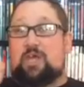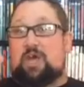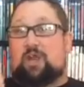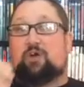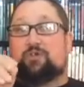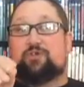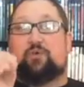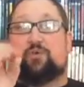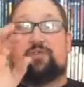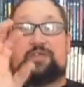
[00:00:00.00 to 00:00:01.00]
And
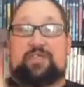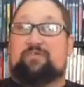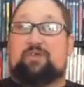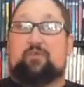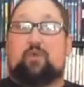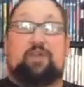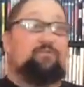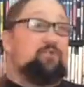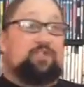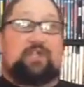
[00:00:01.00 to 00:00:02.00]
also the DVD one.
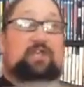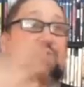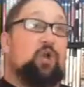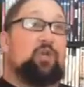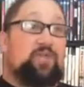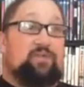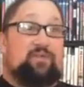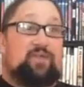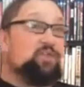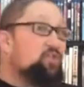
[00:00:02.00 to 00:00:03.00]
If you decide to go with
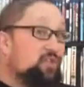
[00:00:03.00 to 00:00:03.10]
DVDs,